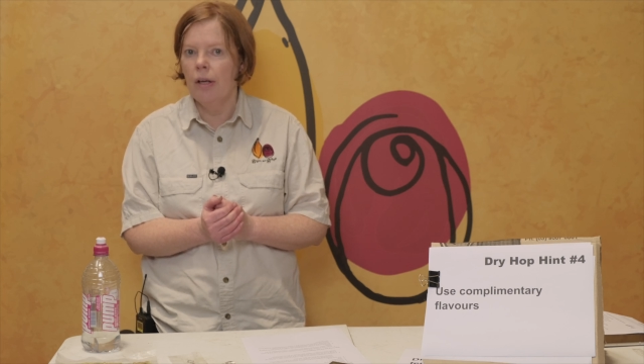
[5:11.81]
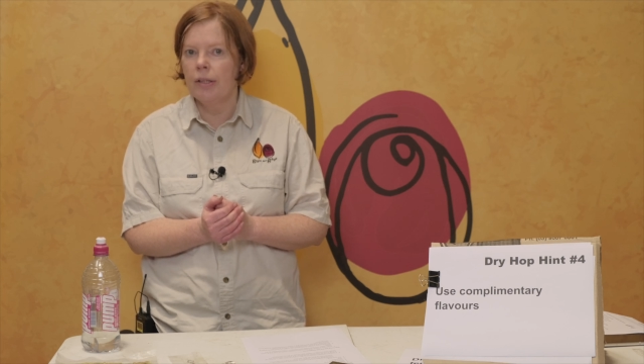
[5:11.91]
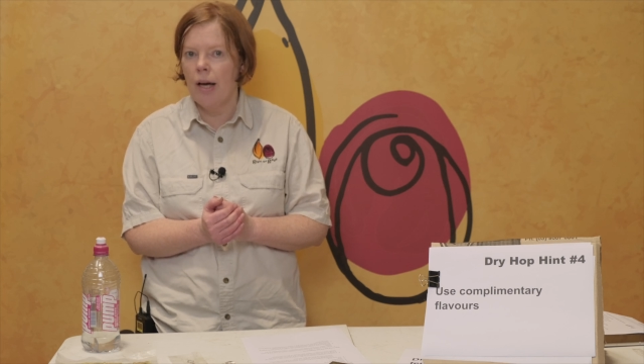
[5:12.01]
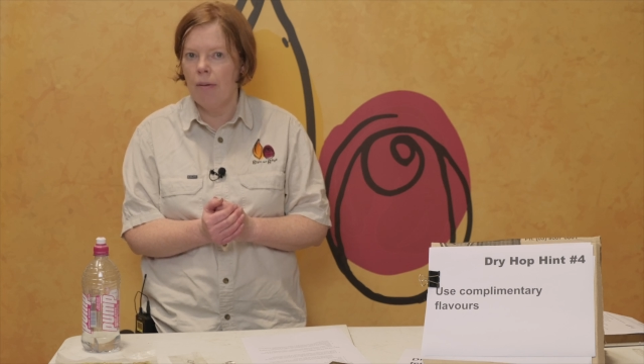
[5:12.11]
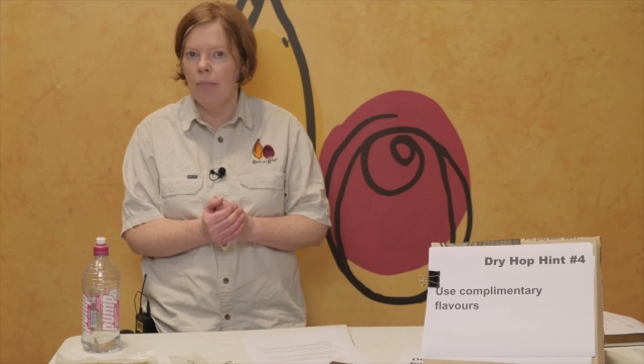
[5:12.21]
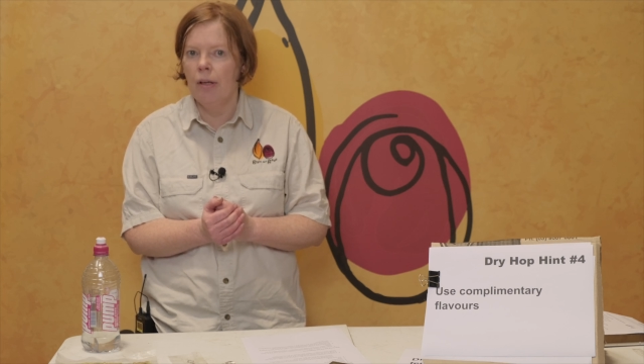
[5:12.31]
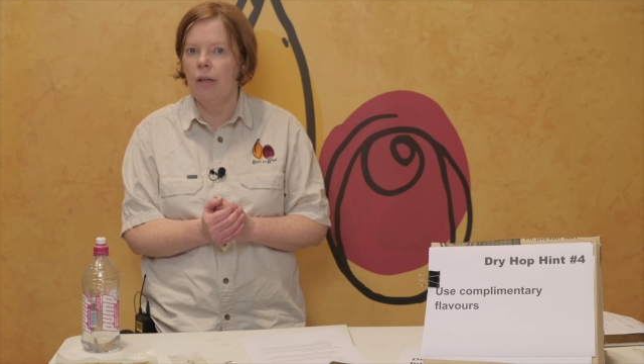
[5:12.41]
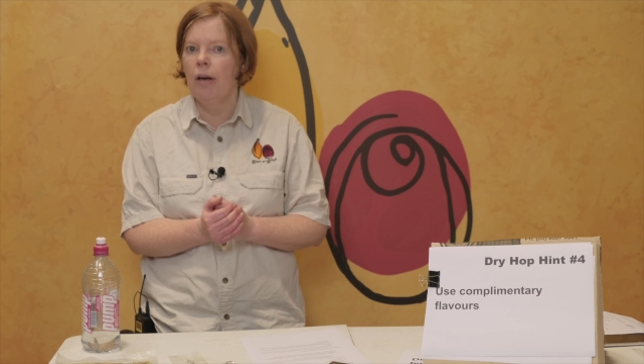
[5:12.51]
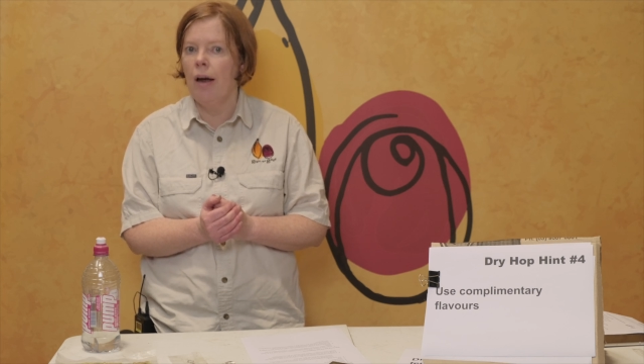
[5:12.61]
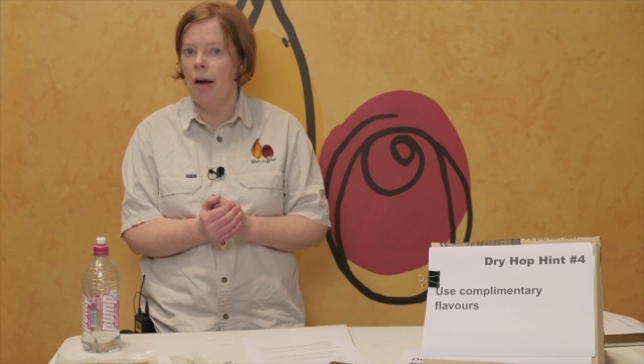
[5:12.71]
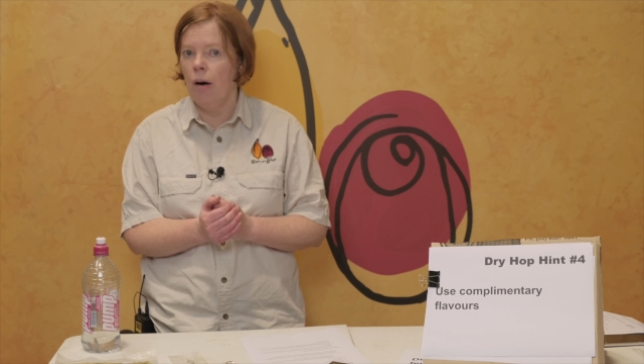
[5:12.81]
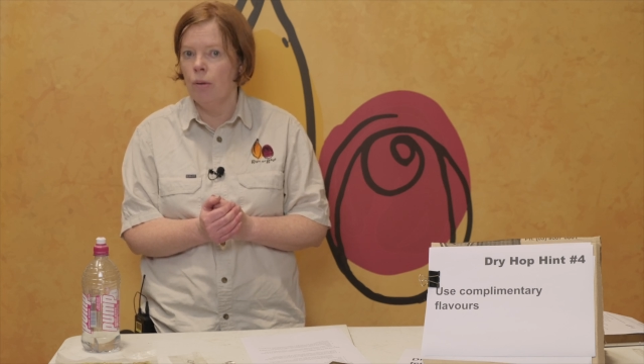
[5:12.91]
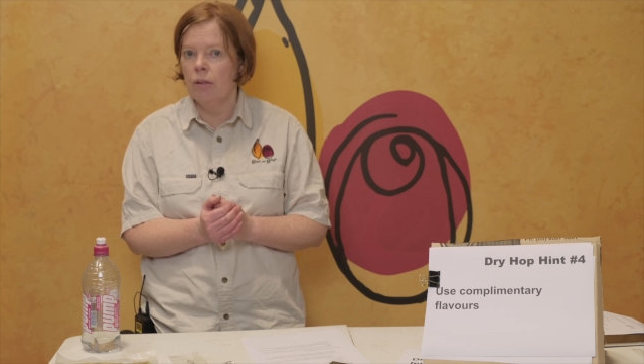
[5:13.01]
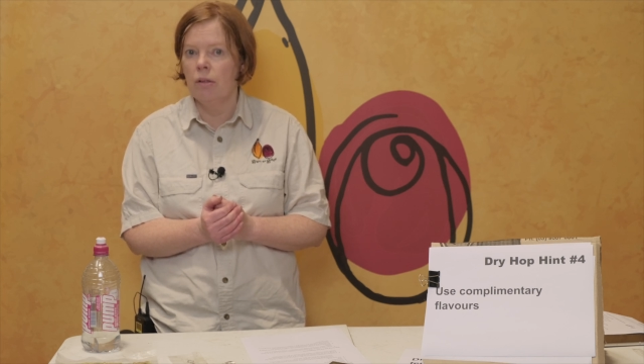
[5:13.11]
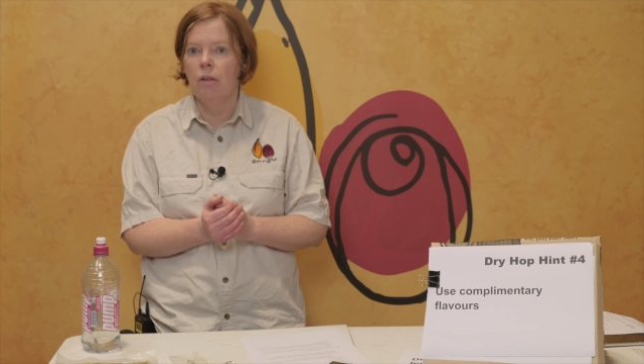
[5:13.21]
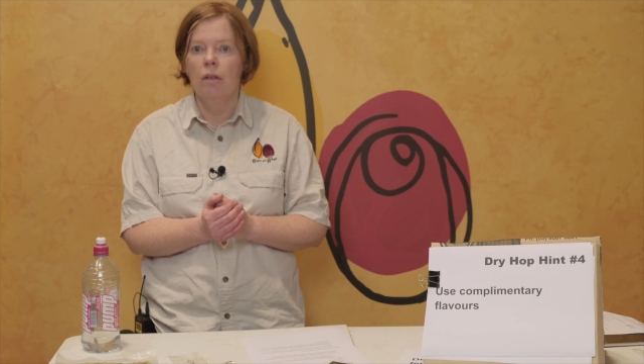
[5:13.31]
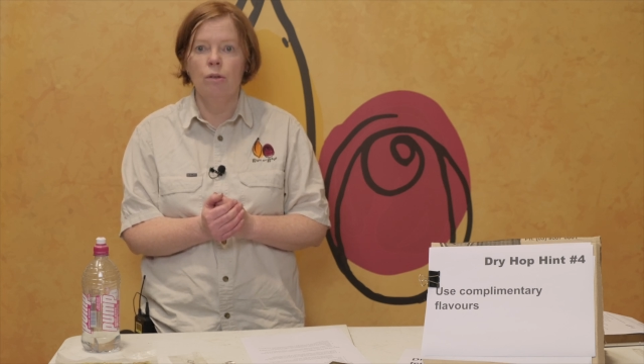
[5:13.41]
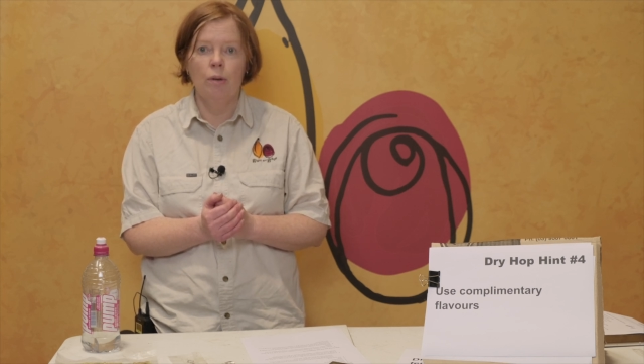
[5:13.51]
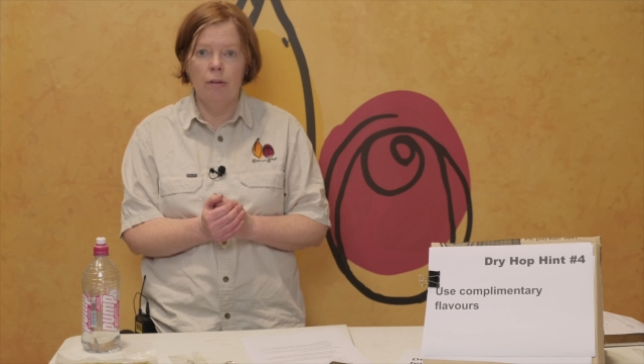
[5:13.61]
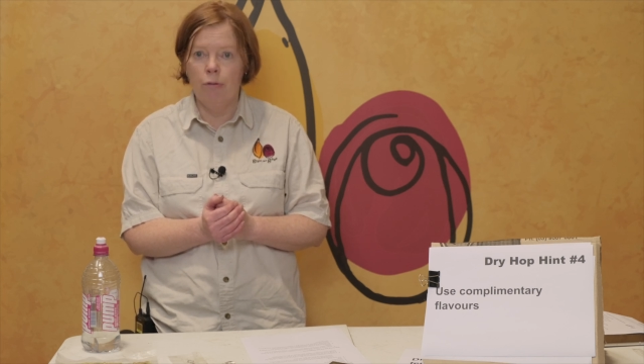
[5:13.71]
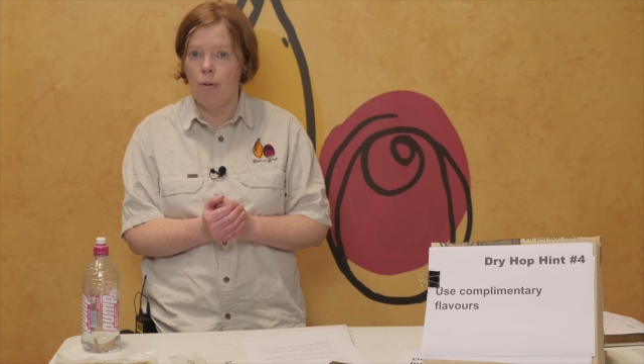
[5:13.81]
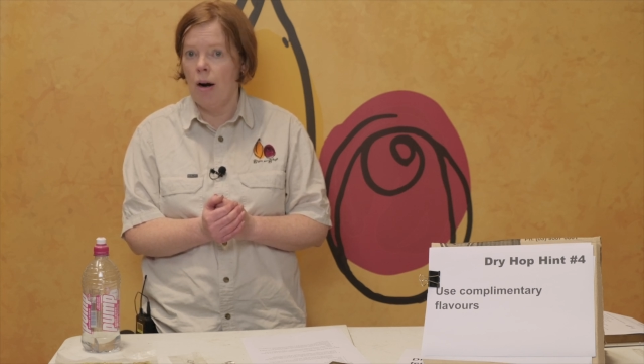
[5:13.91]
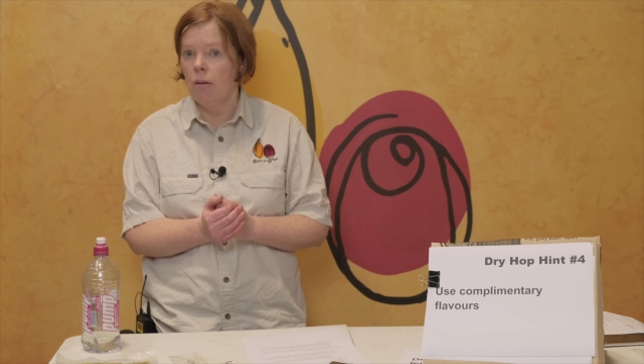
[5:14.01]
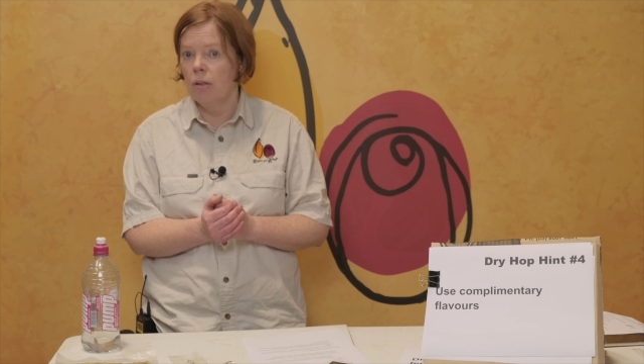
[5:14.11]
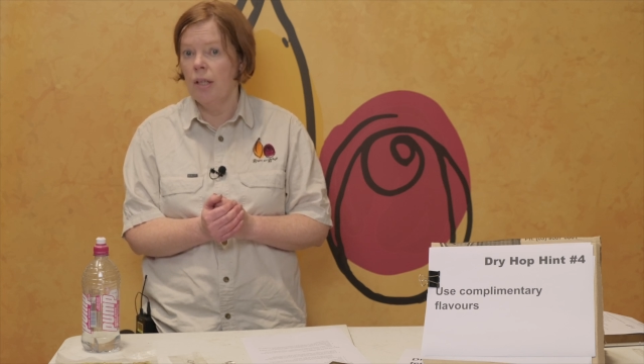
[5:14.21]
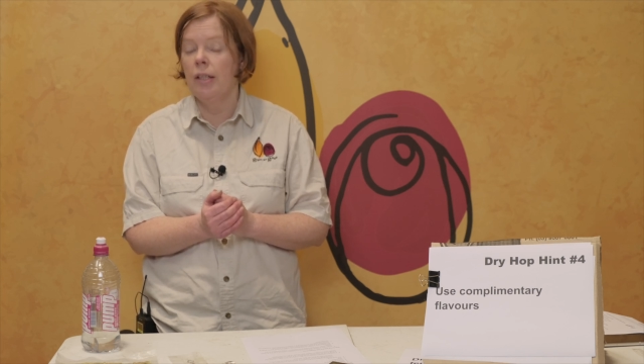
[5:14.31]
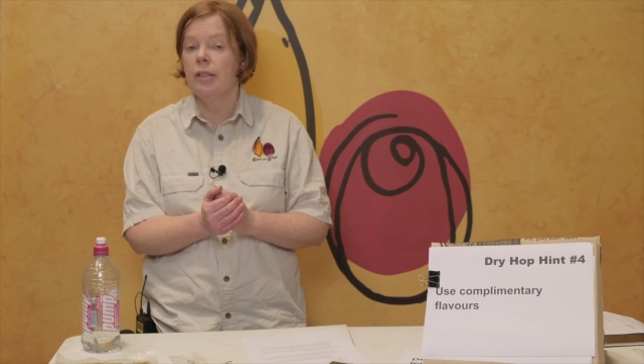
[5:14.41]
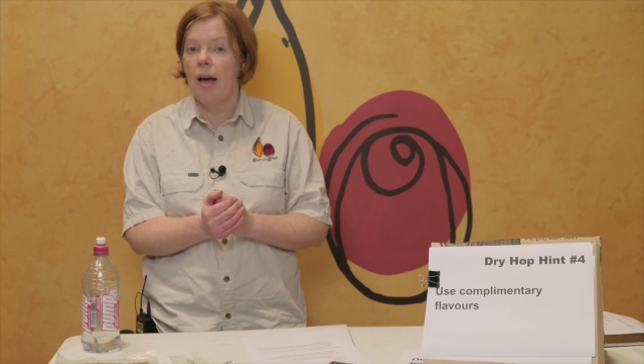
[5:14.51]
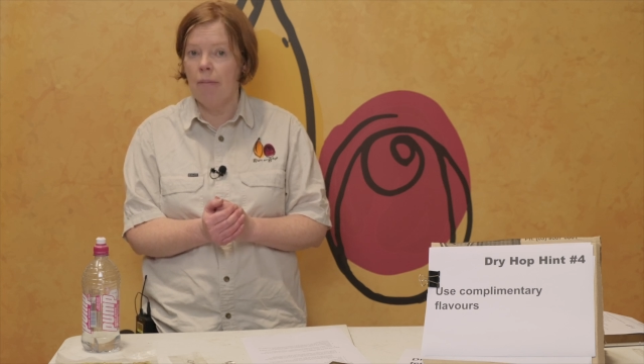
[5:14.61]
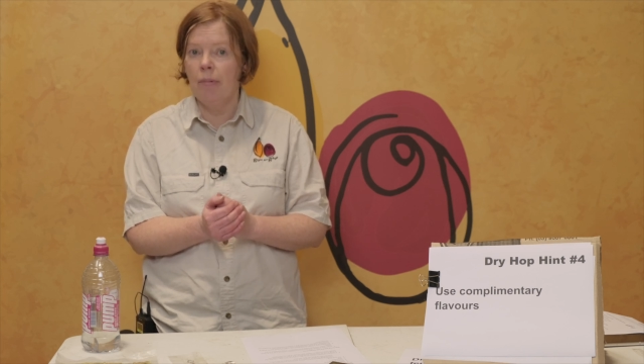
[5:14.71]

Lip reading: it's happening in hours, 24 hours, it's happening